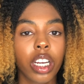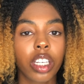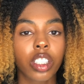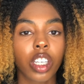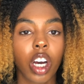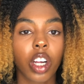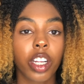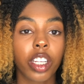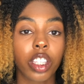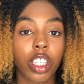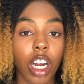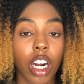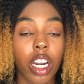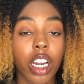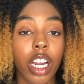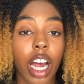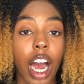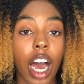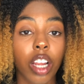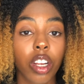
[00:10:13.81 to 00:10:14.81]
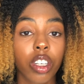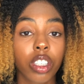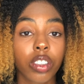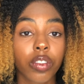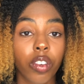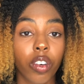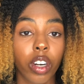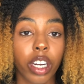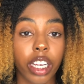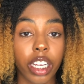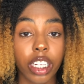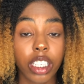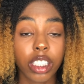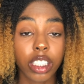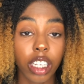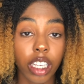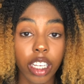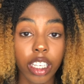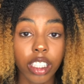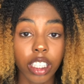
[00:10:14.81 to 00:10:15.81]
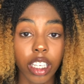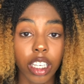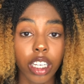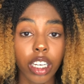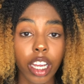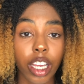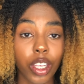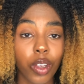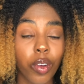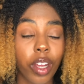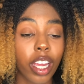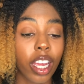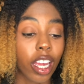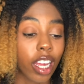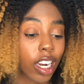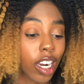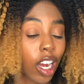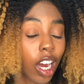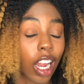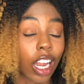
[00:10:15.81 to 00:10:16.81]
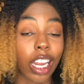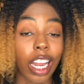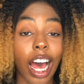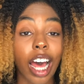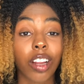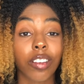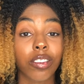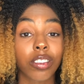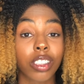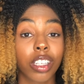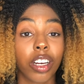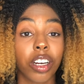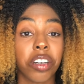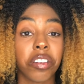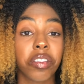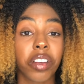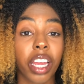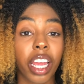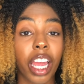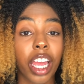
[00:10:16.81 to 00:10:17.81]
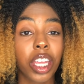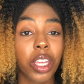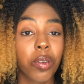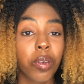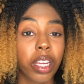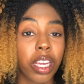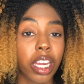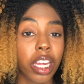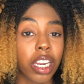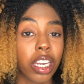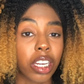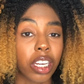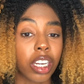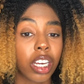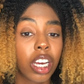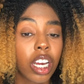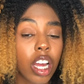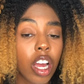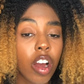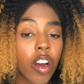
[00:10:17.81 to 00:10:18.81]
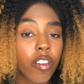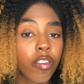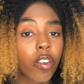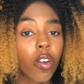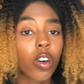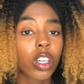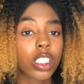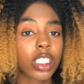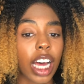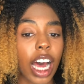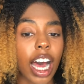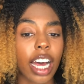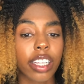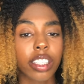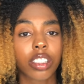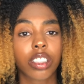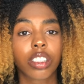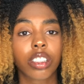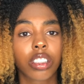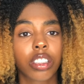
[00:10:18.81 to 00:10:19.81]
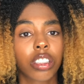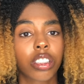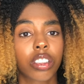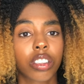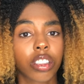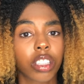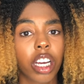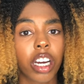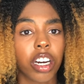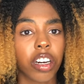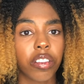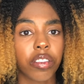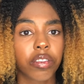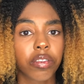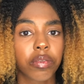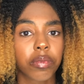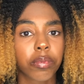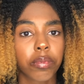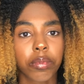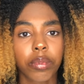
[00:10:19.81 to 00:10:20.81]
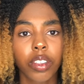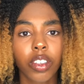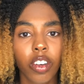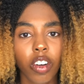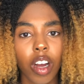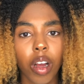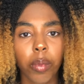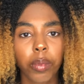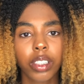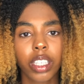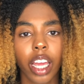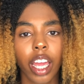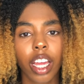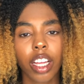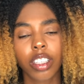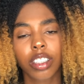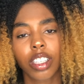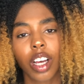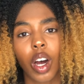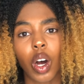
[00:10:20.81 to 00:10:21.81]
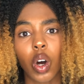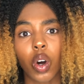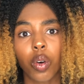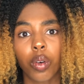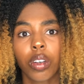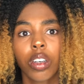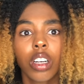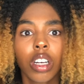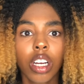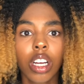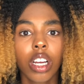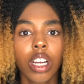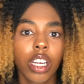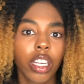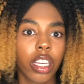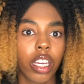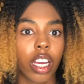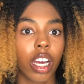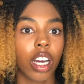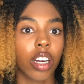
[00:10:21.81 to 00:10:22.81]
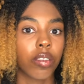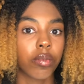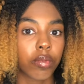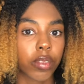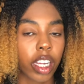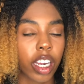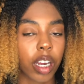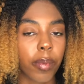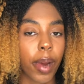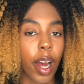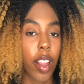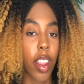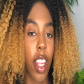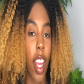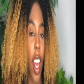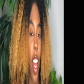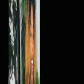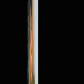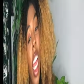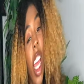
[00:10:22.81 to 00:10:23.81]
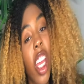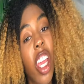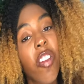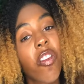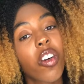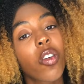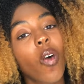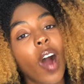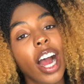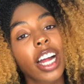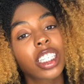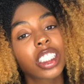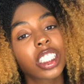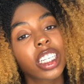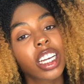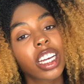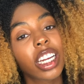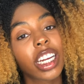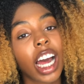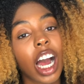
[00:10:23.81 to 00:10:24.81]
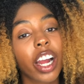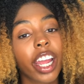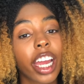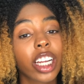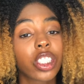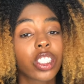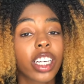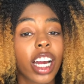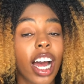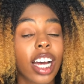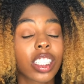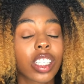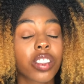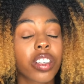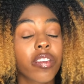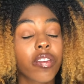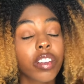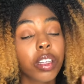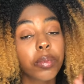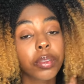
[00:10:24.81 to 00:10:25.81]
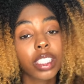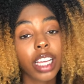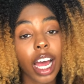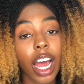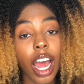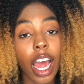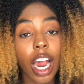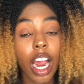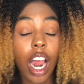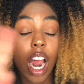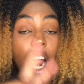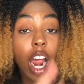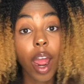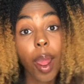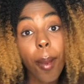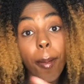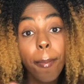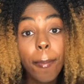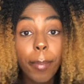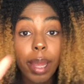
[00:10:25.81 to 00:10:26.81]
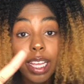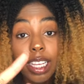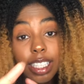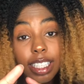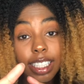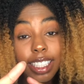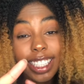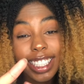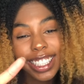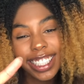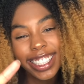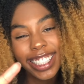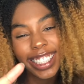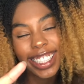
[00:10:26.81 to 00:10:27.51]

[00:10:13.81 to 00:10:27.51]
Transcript: It's only $30 for each season, and you get a lot of stuff, and you're getting full-size stuff. You know what I'm saying? So, yeah, think about that. Thank you for watching, and I'll catch you guys on the flip side. Peace.